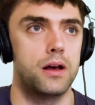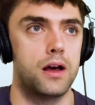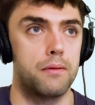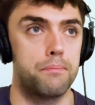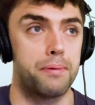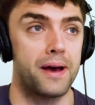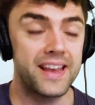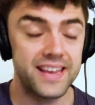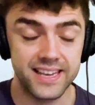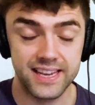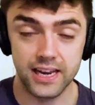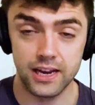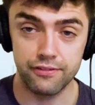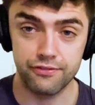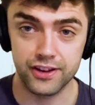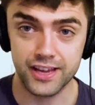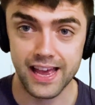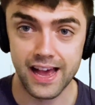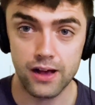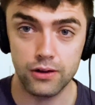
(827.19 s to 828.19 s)
painkiller
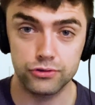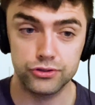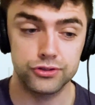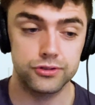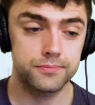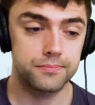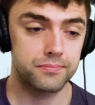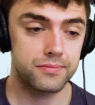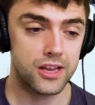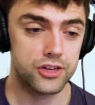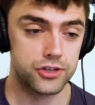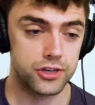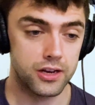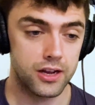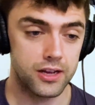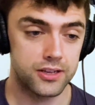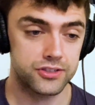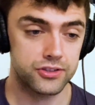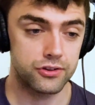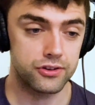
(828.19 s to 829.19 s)
for cows, and that should
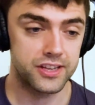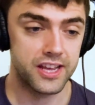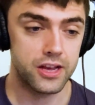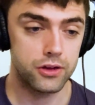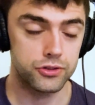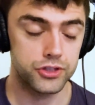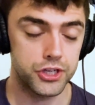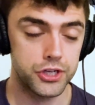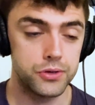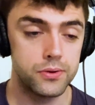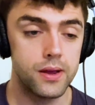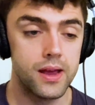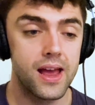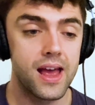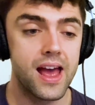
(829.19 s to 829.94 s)
last her a day or two.